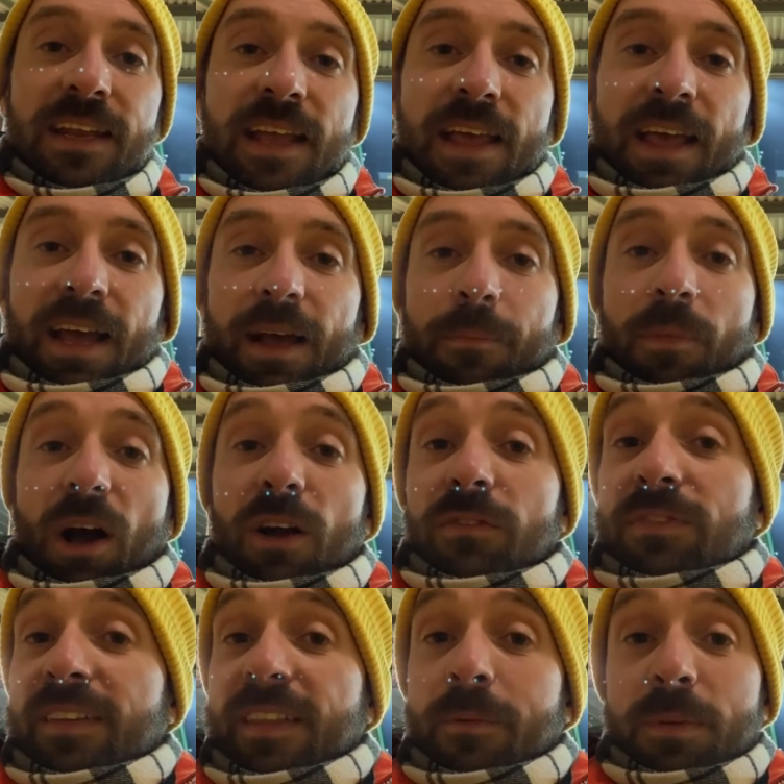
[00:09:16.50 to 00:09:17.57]

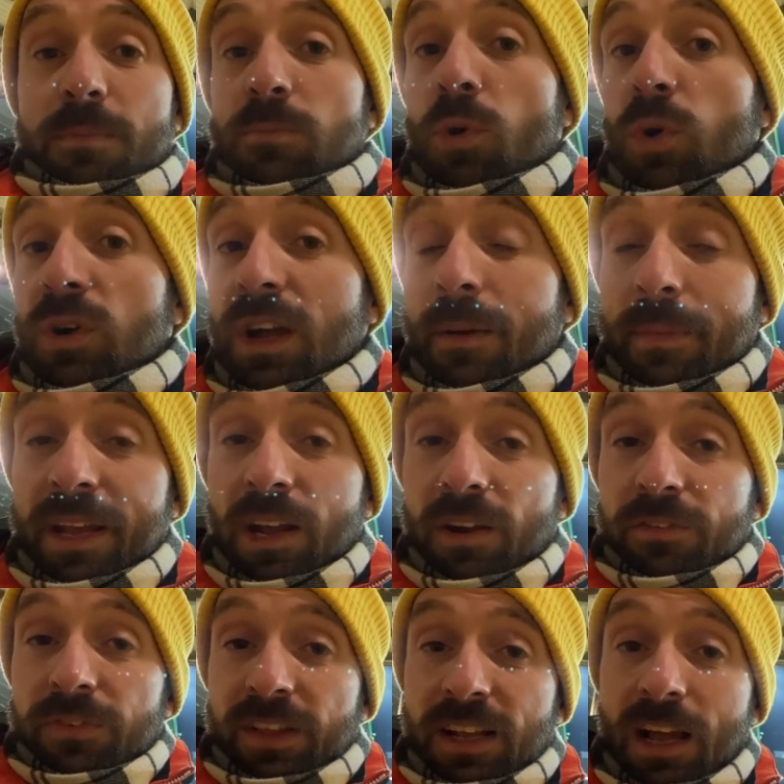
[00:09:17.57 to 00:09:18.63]
Hopefully there'll be more coming
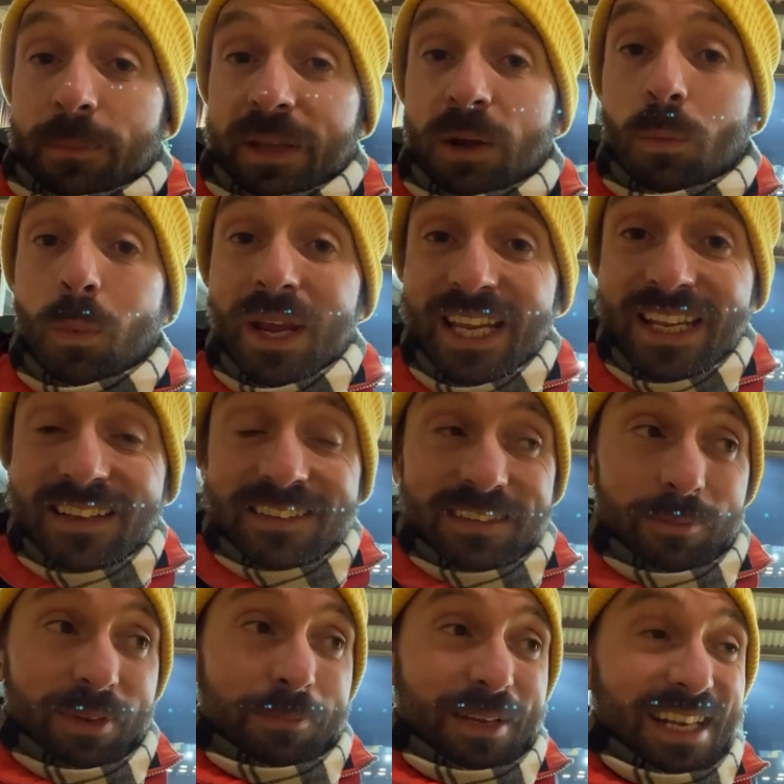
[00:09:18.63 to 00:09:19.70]
over the coming weeks. It
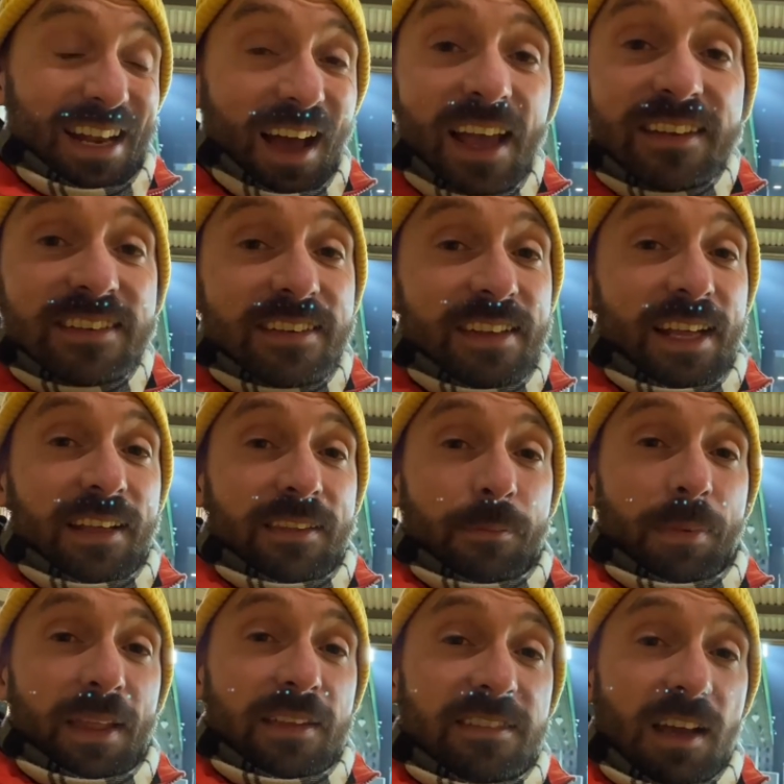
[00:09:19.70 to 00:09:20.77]
would be nice to think that
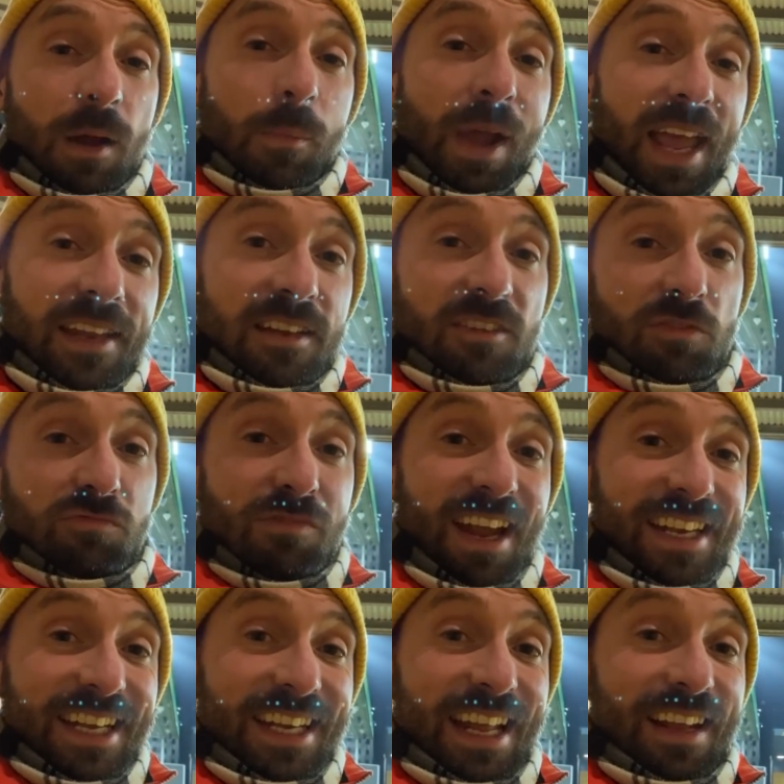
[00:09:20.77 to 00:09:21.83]
by the time we're heading to
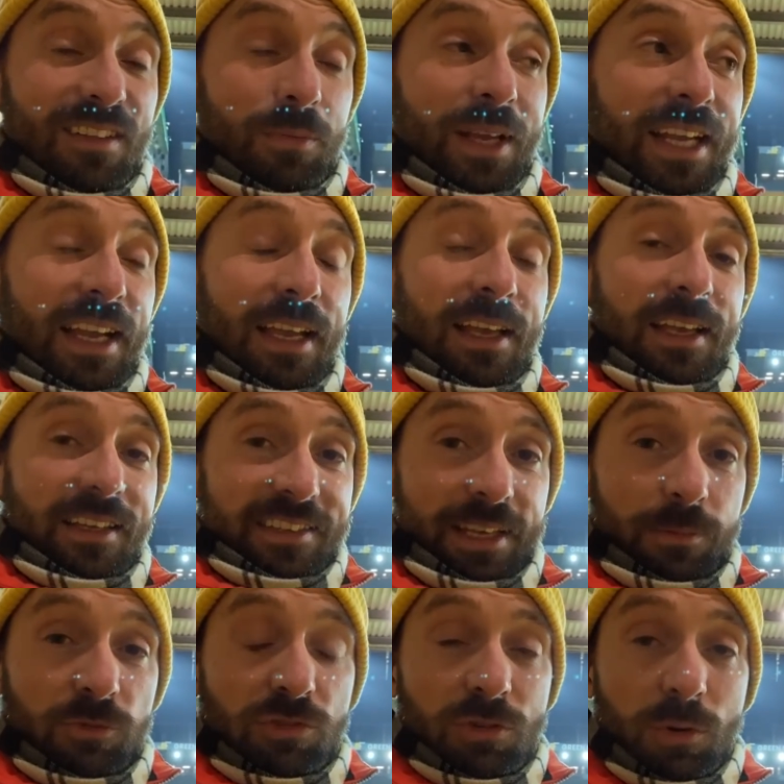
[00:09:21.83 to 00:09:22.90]
Reading next week,
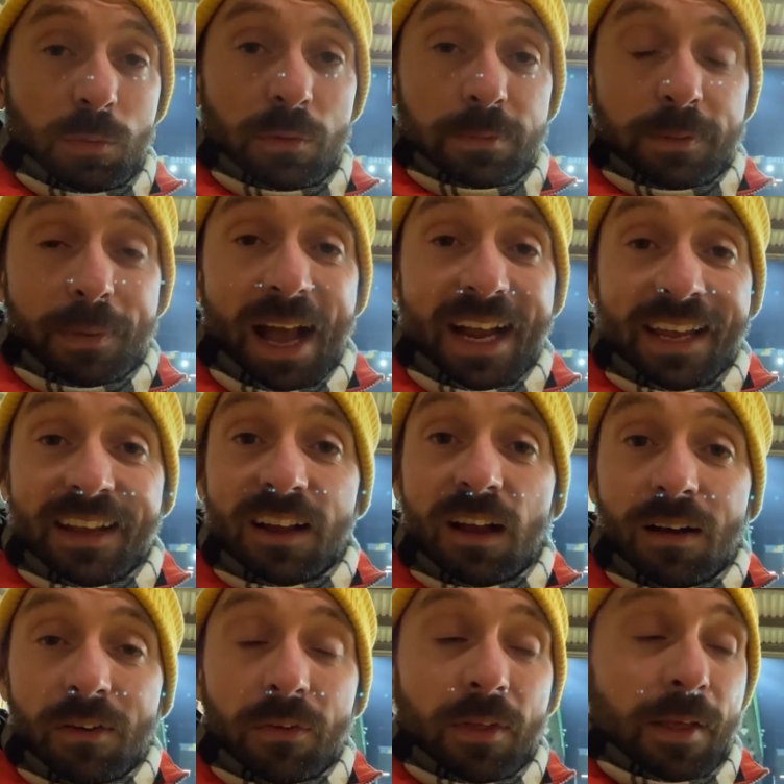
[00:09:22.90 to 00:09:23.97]
Tim Krul will be back in
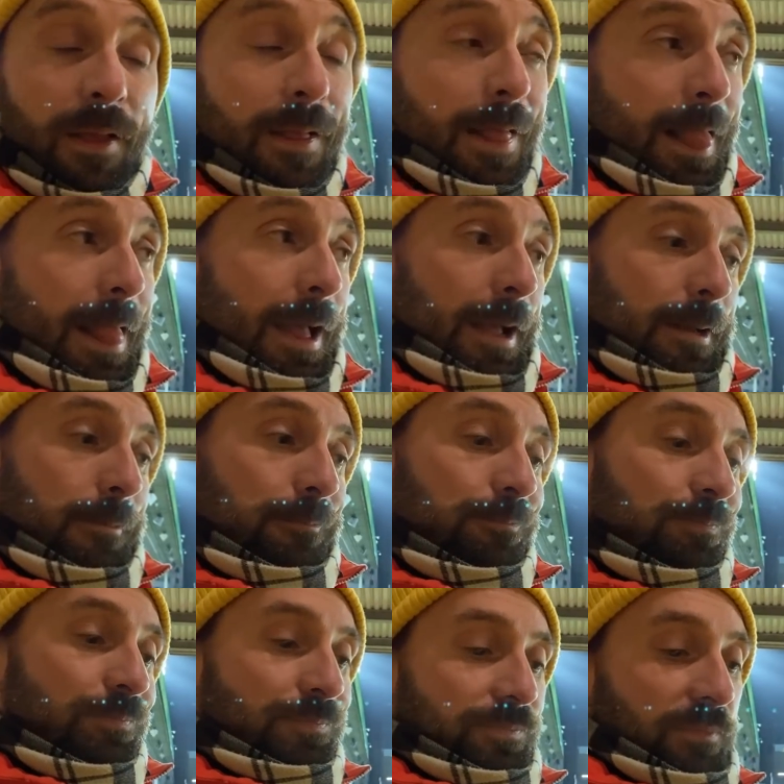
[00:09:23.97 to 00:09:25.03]
goal.
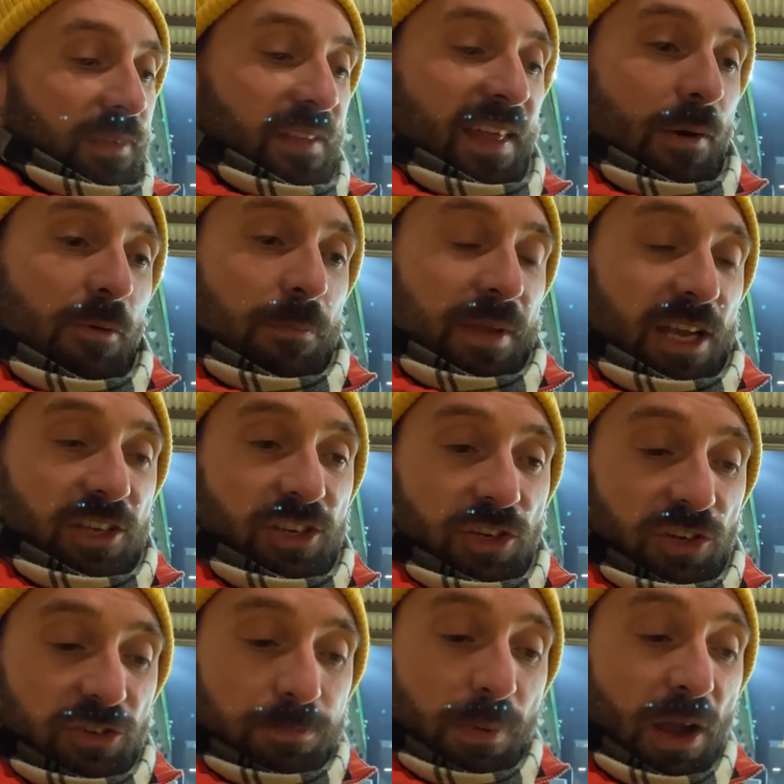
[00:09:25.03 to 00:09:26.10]
That would be a
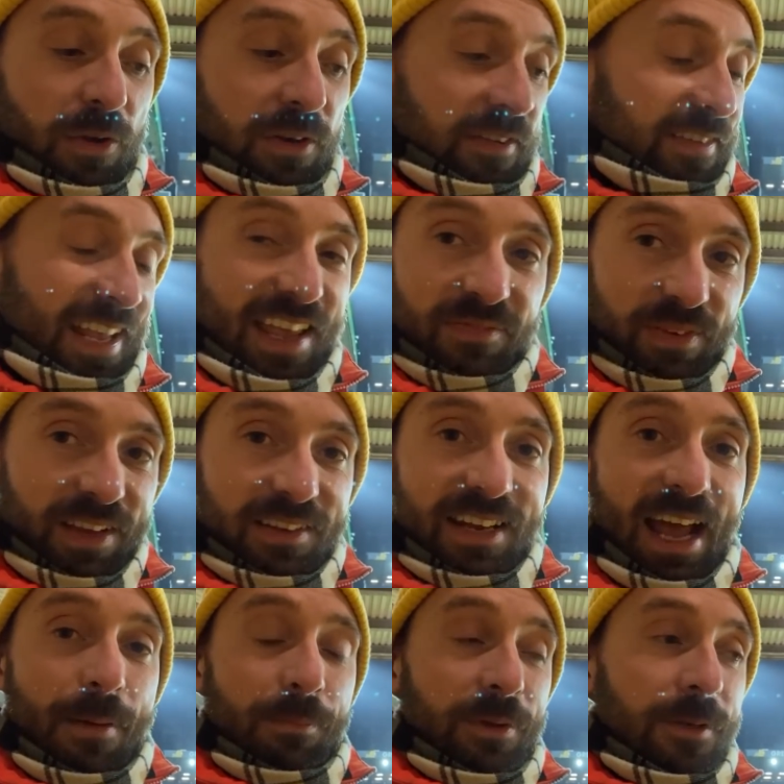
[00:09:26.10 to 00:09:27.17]
huge bonus if it could
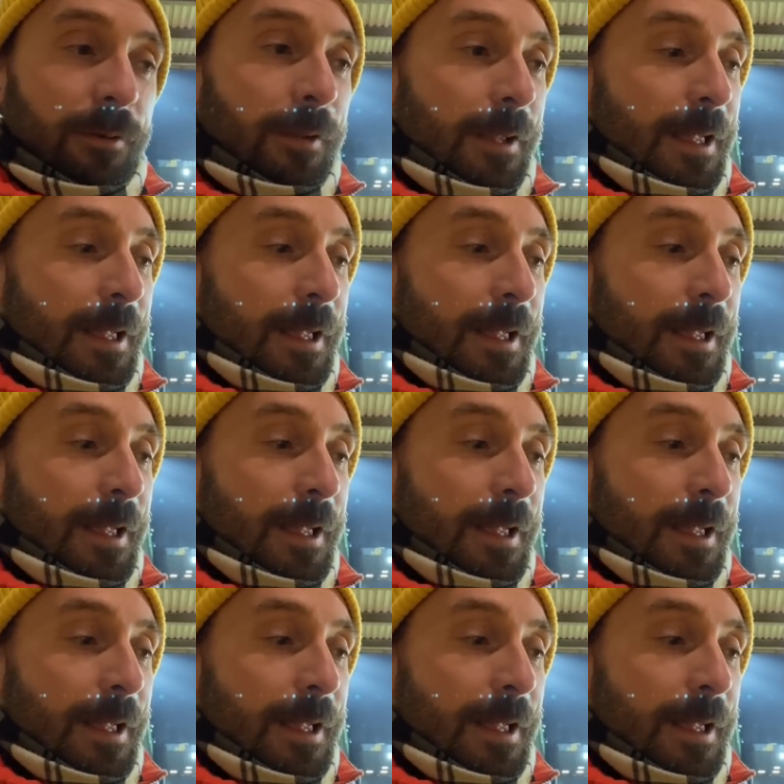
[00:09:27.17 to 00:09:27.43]
happen.